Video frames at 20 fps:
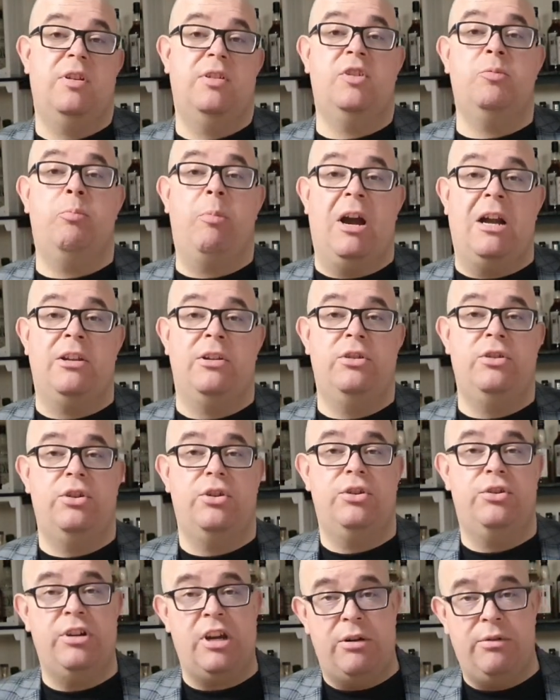
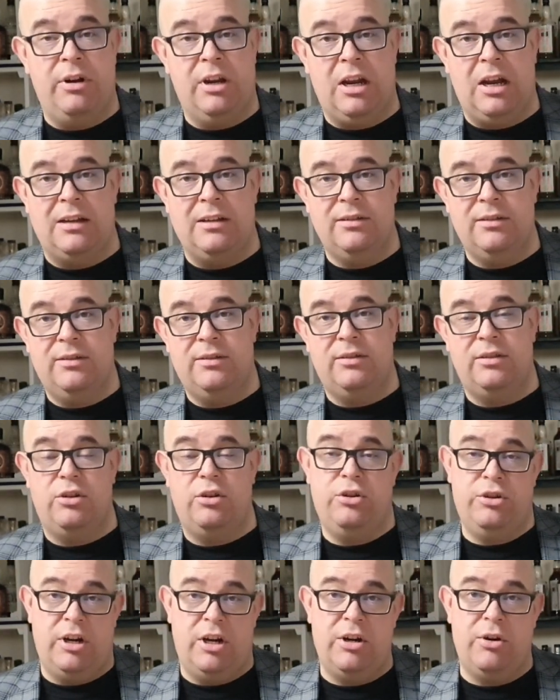Spanish sherry casks,
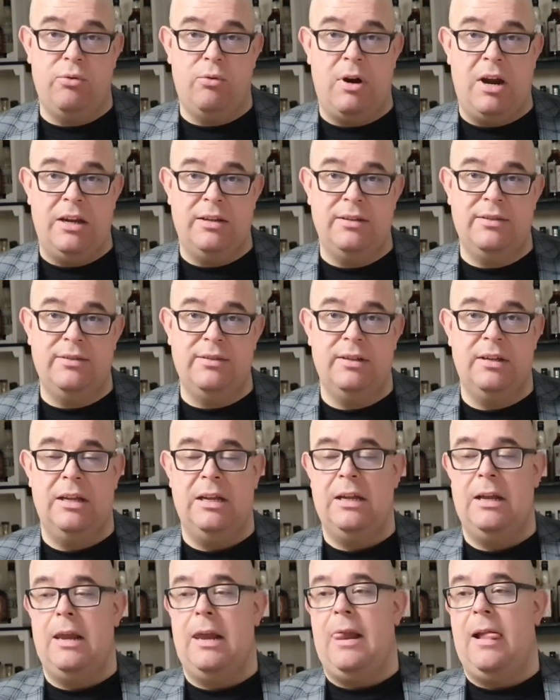sherry wines,
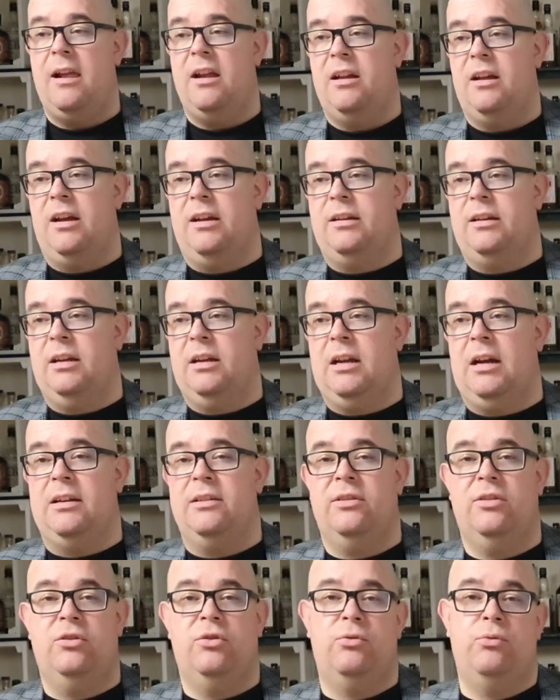and the
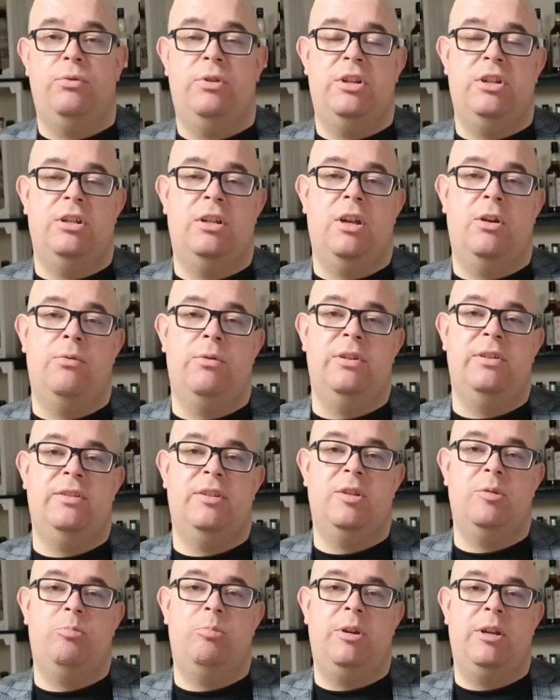casks which the
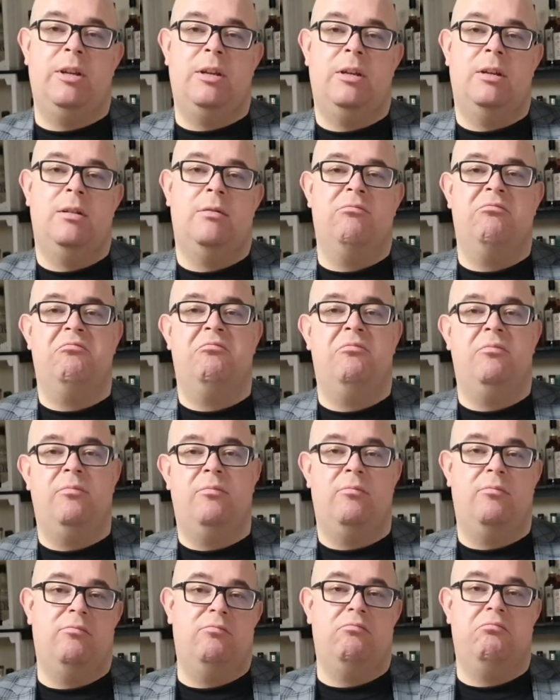whiskey been
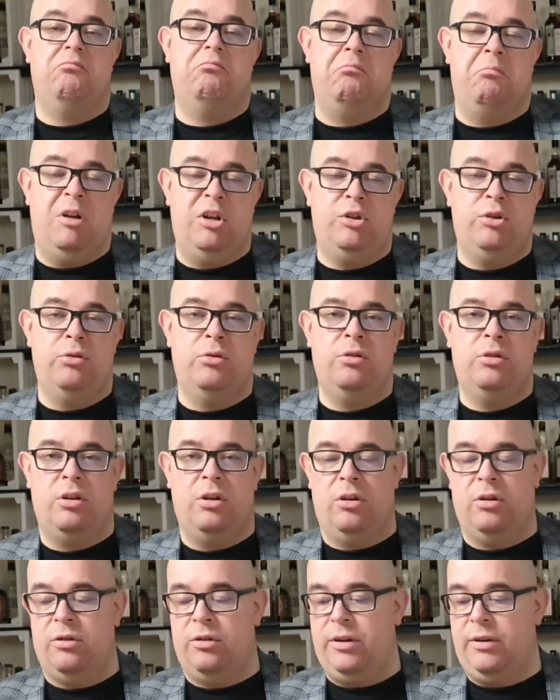
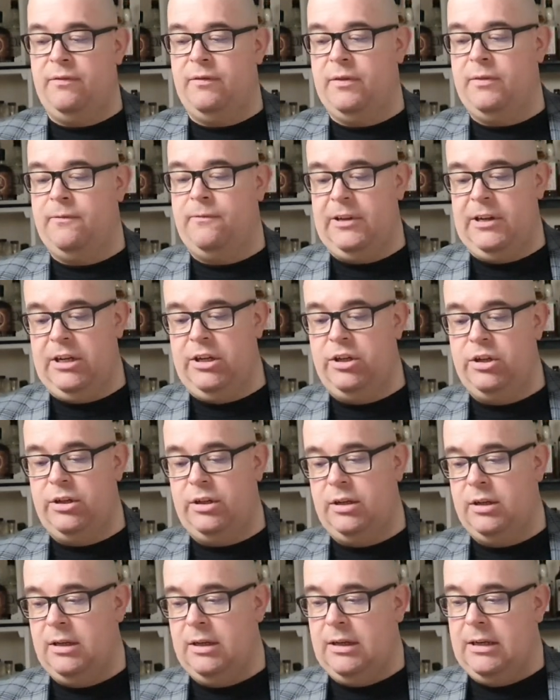matured or even
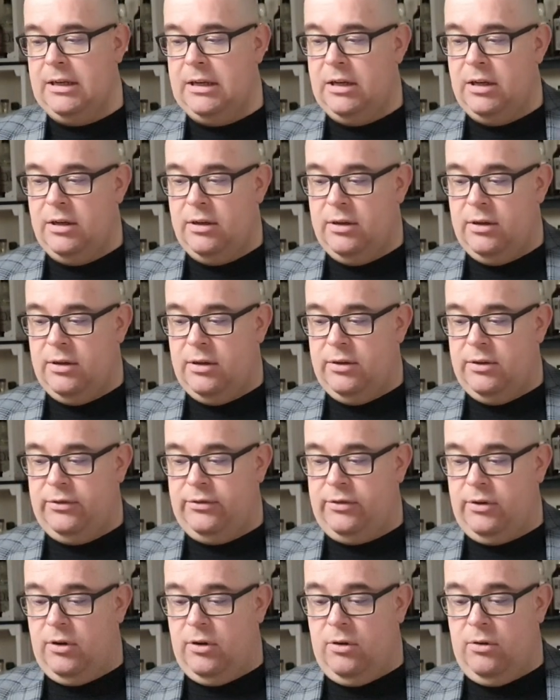finished.
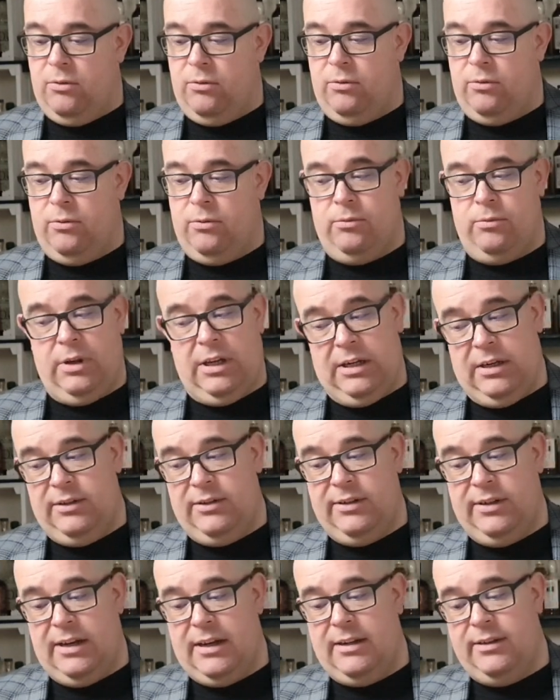So in
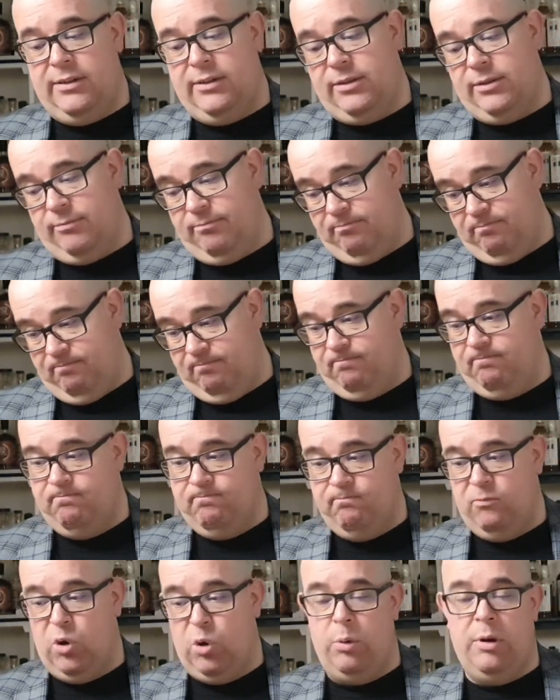this case
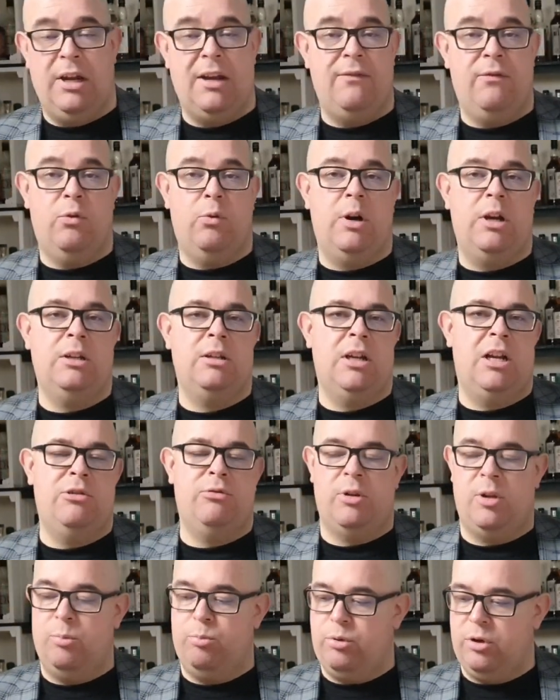we have quite
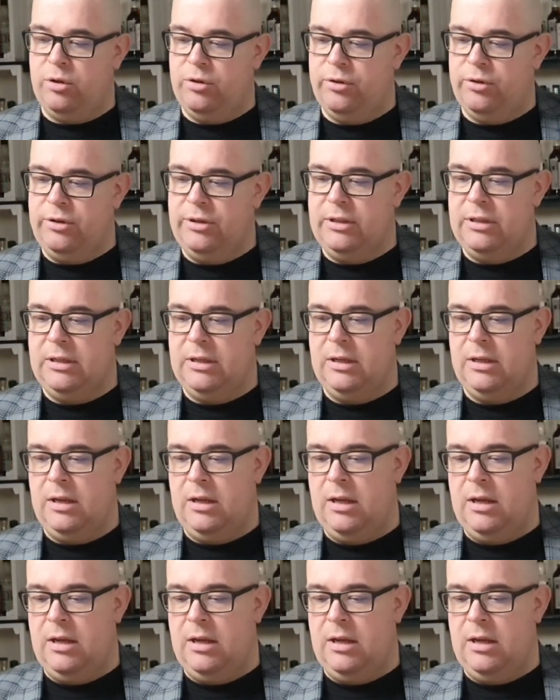natural product